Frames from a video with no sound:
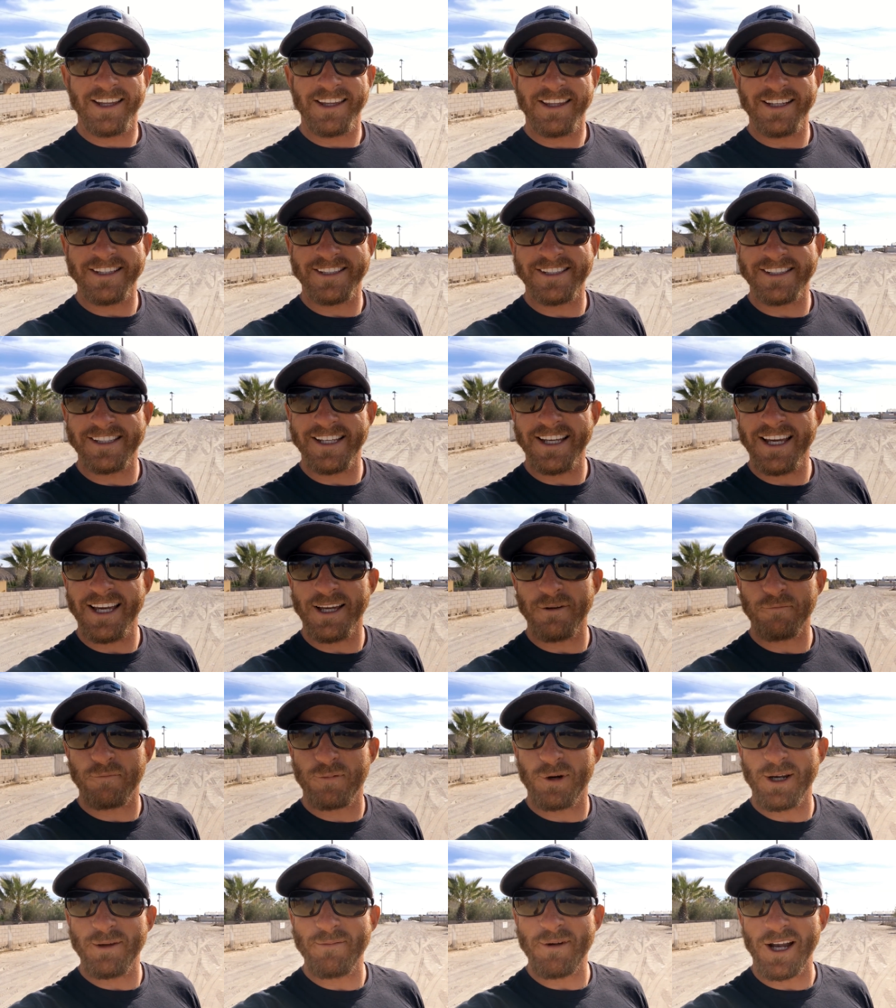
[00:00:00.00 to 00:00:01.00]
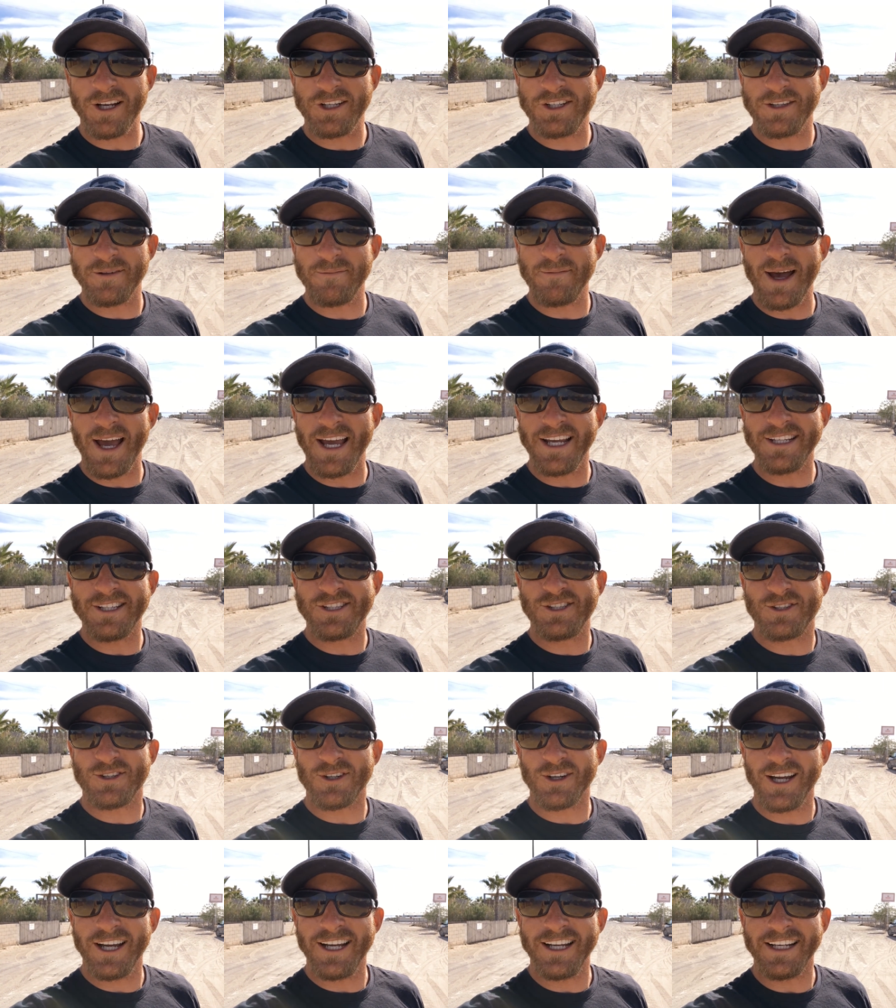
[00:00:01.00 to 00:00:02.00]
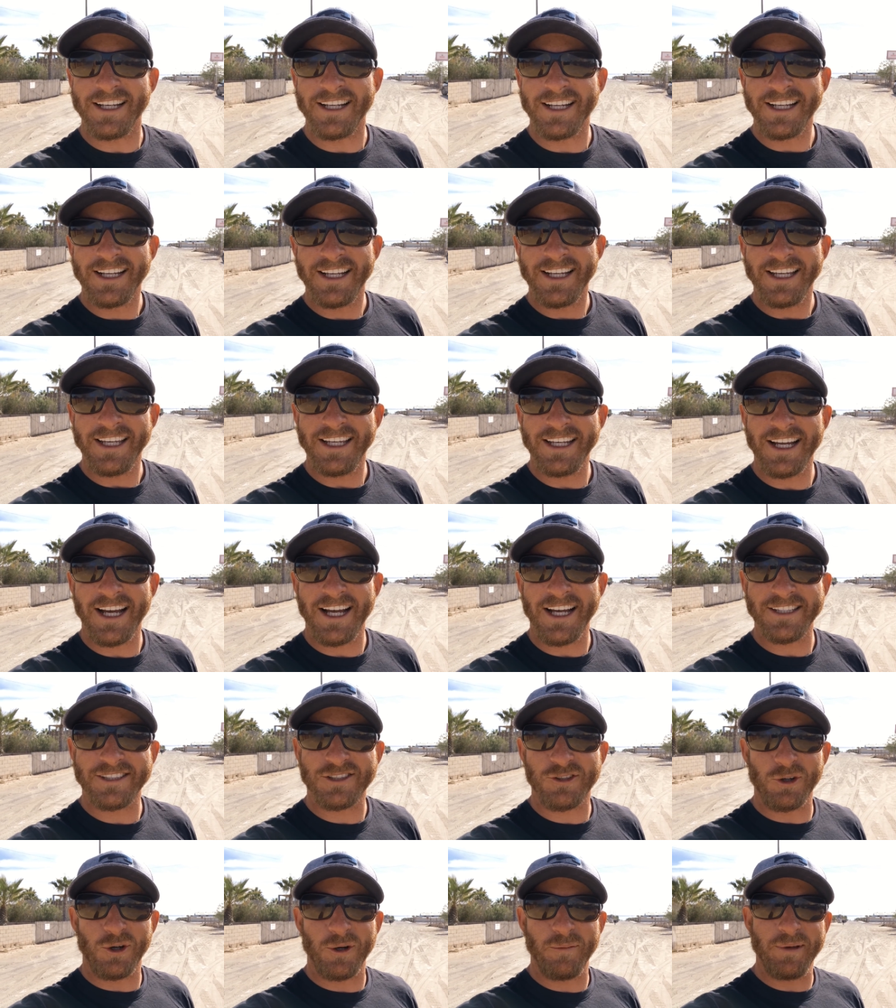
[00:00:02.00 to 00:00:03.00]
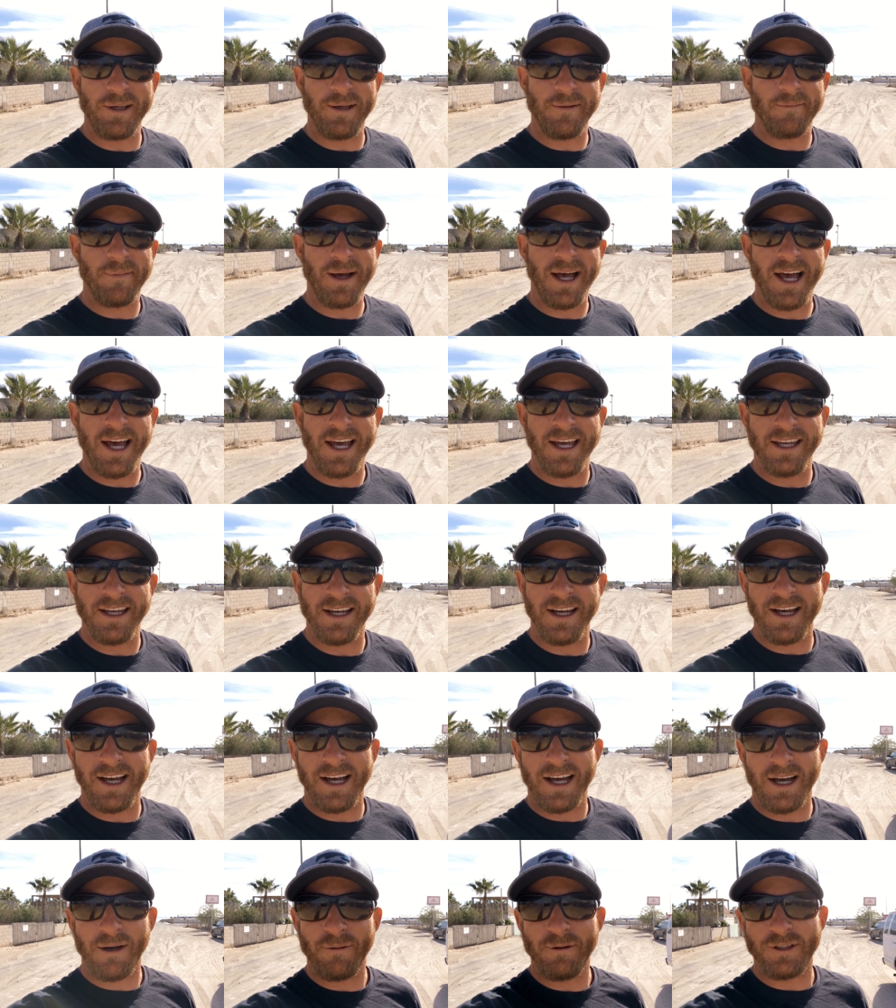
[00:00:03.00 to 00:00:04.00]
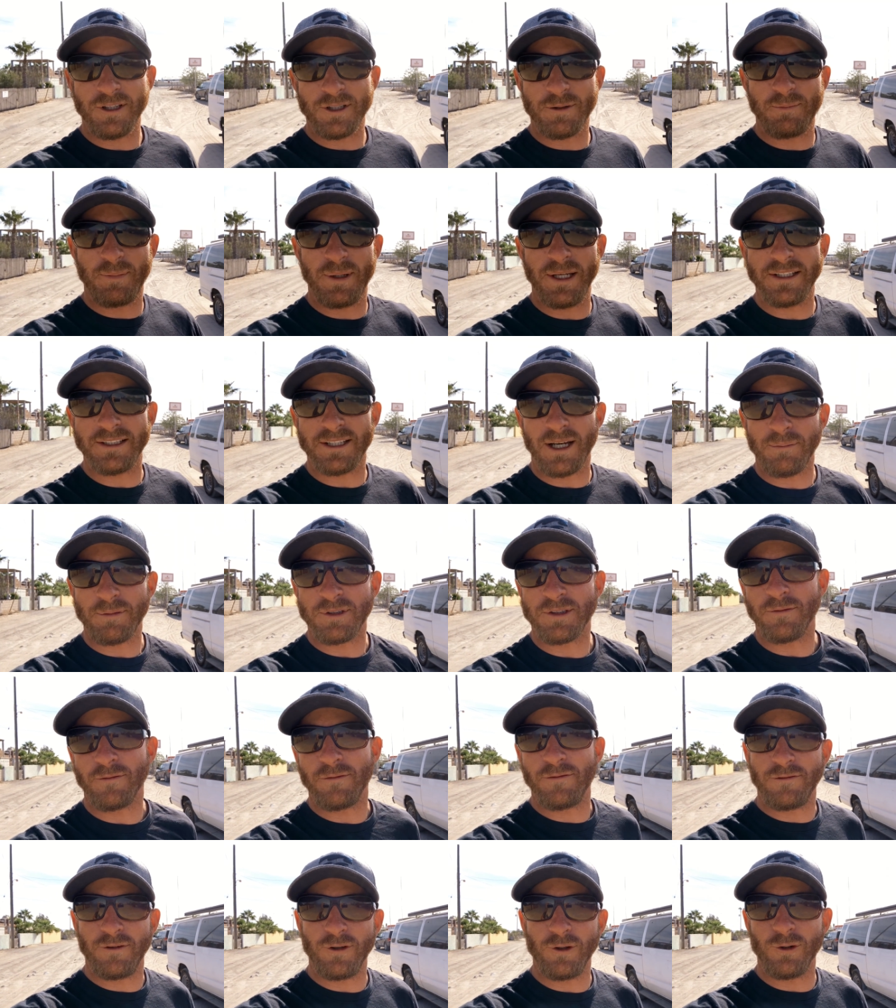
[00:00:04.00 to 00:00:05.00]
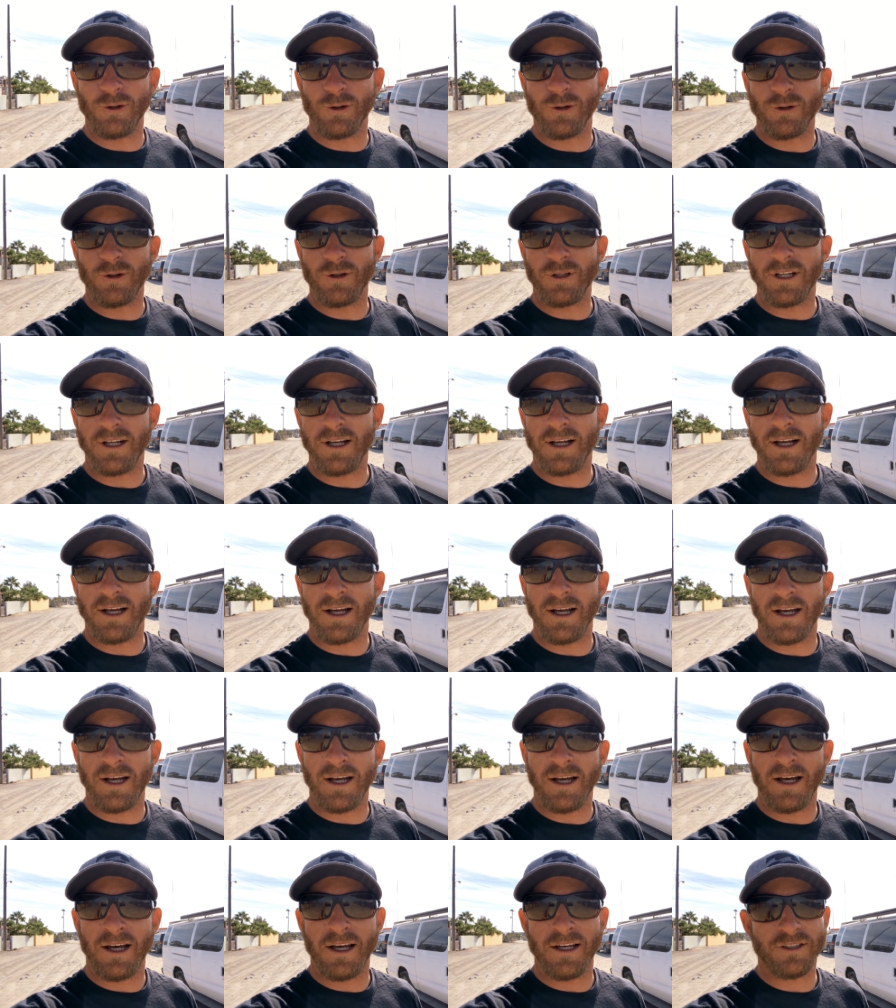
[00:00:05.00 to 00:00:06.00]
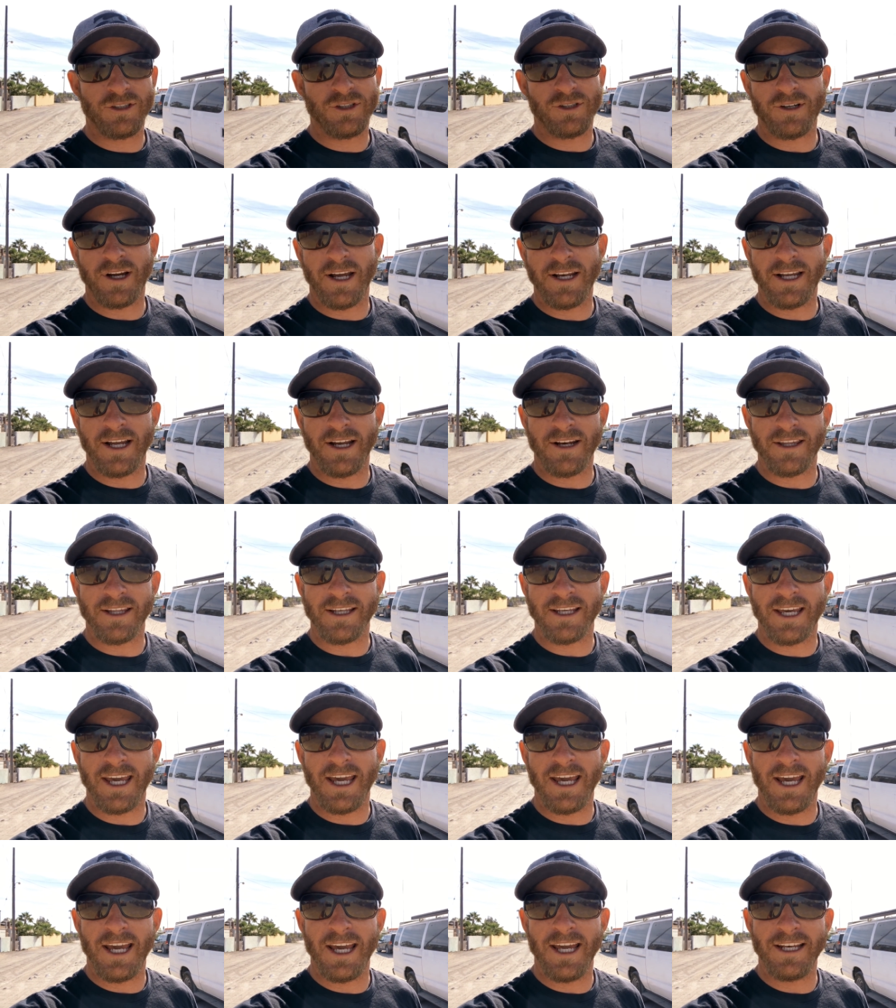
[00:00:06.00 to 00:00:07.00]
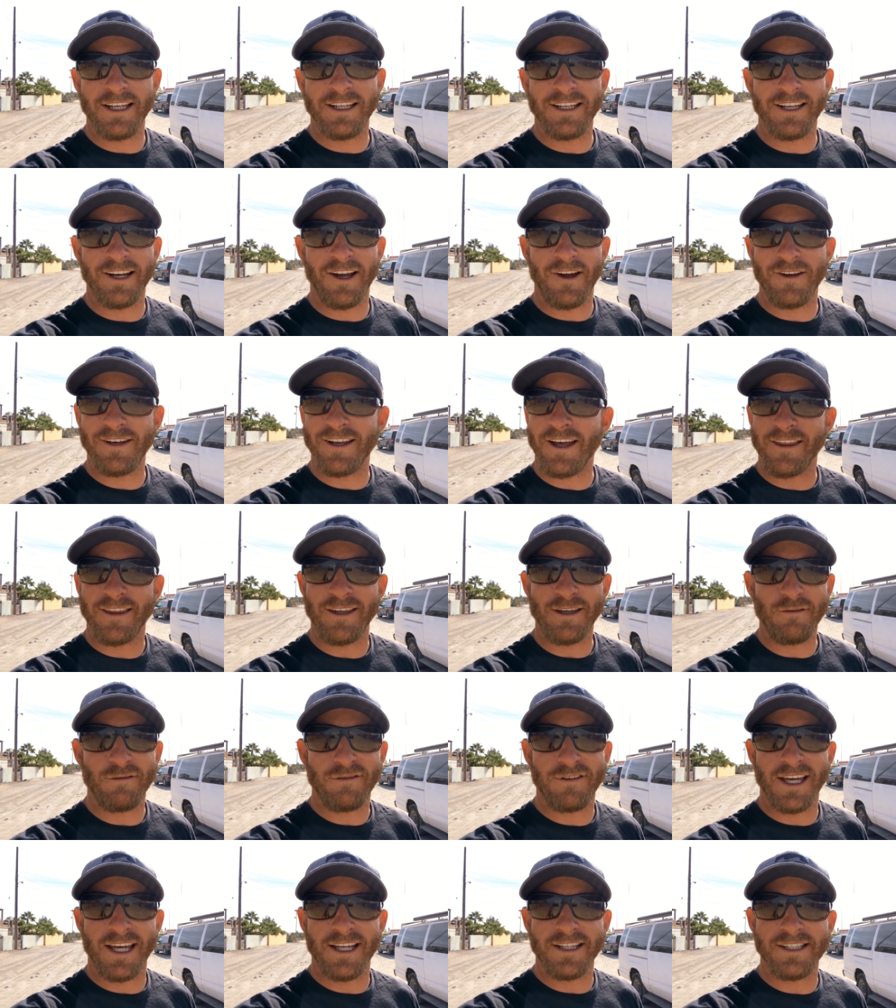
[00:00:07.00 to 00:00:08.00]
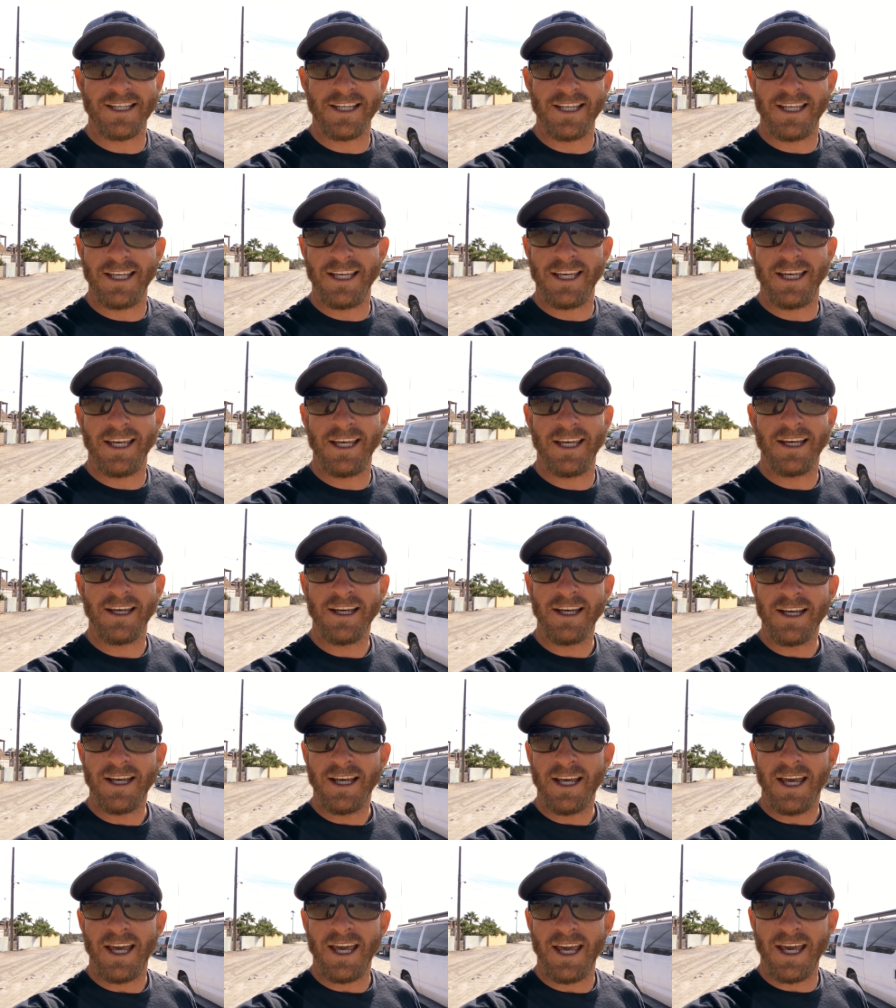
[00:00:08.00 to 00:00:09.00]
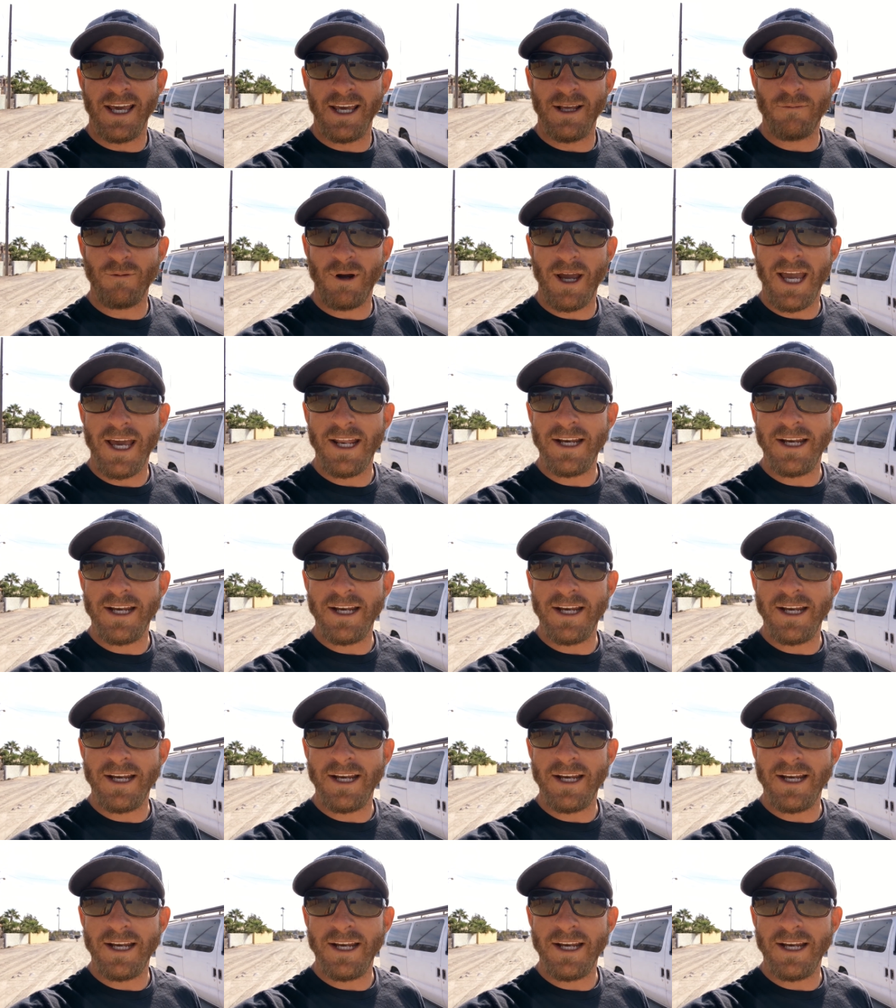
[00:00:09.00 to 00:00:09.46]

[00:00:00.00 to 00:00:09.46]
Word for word: This is it, pretty much the main street in our uh, Scorpion Bay. Uh, we just picked up some fuel uh, straight out of the can, you know, nothing fancy here. And we're